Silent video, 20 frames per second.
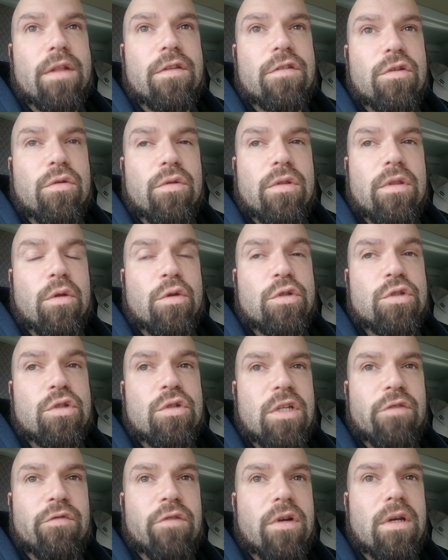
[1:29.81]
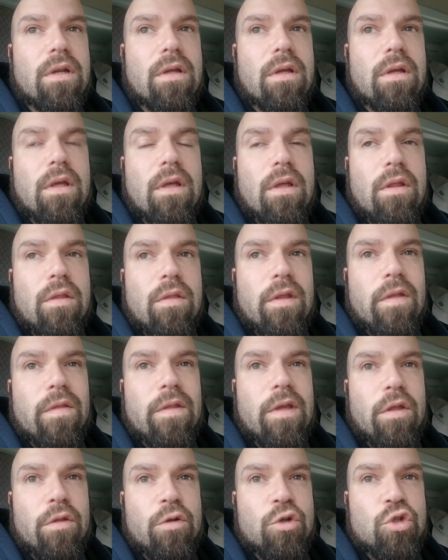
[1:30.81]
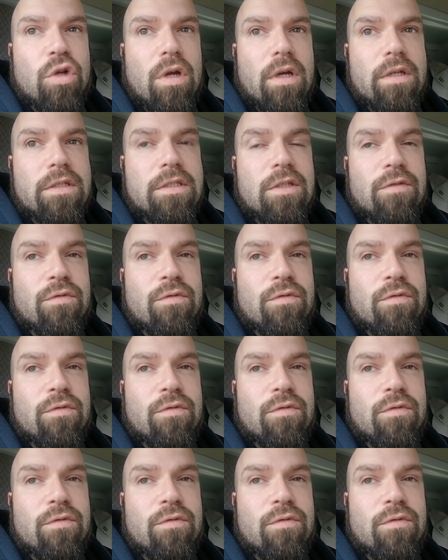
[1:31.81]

So those are different than the other trucks.